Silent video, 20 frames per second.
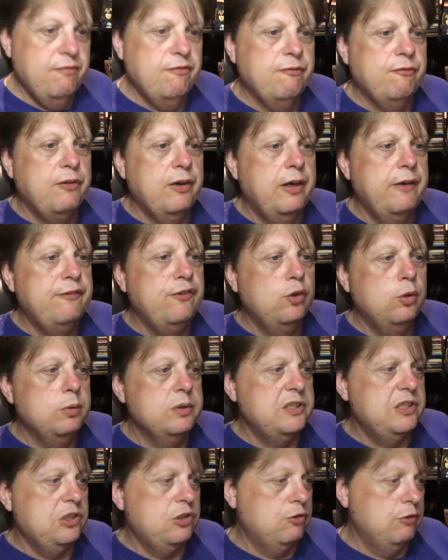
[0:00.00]
that I thought
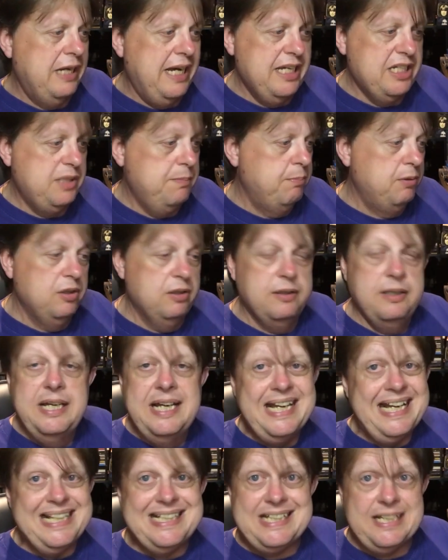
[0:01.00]
was a scratch, but
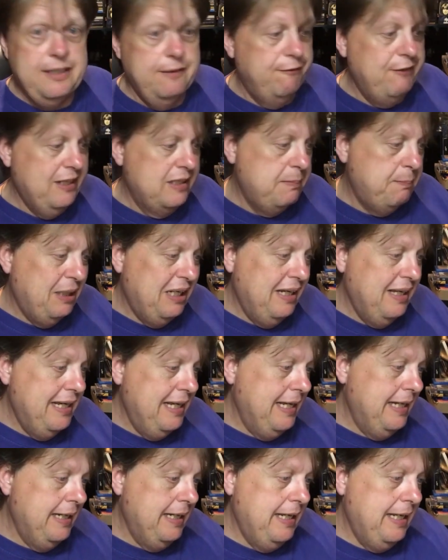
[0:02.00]
it didn't affect play
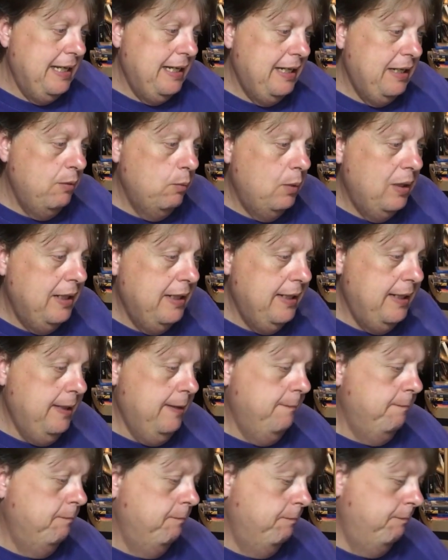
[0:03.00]
in any way.